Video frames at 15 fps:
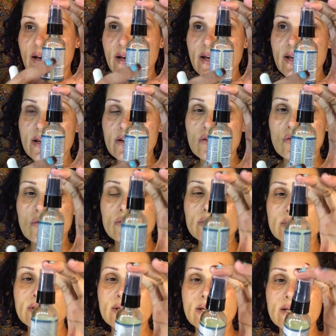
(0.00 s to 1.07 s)
light. You
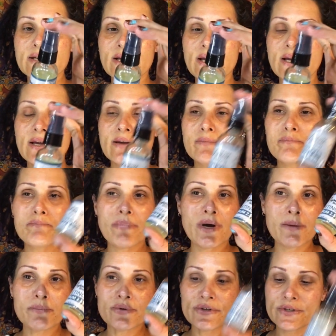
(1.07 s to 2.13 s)
only need a
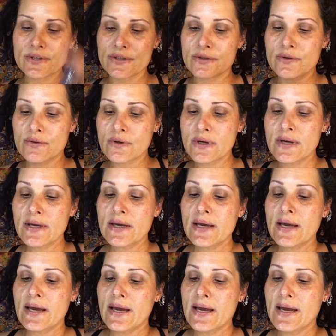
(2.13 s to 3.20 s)
pump or two.
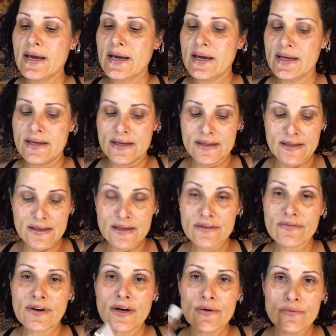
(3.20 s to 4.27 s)
And then
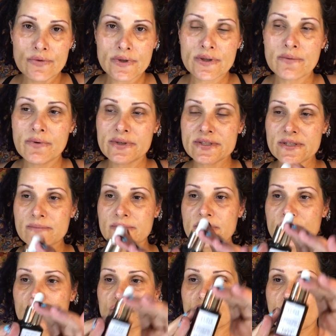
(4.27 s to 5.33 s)
if I really want
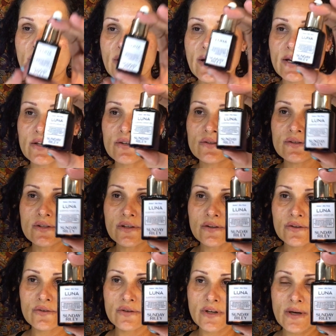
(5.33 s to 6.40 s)
something strong, I use the
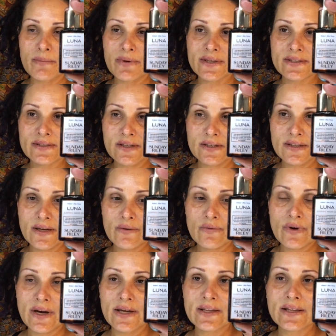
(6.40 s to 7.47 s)
Luna by Sunday
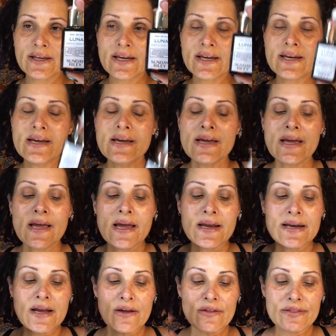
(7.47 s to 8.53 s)
Riley.
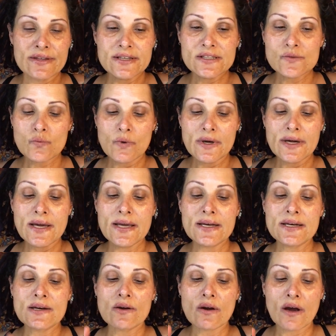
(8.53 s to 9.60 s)
Now this one,